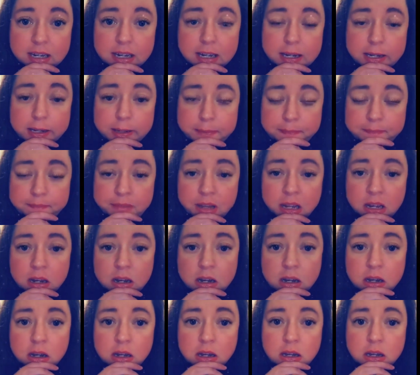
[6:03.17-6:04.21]

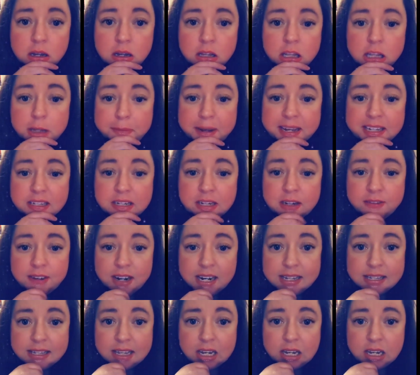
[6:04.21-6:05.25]
The best
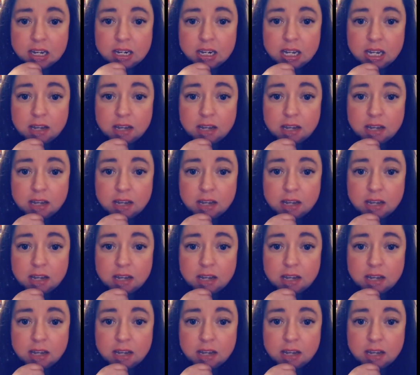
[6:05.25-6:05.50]
advice I could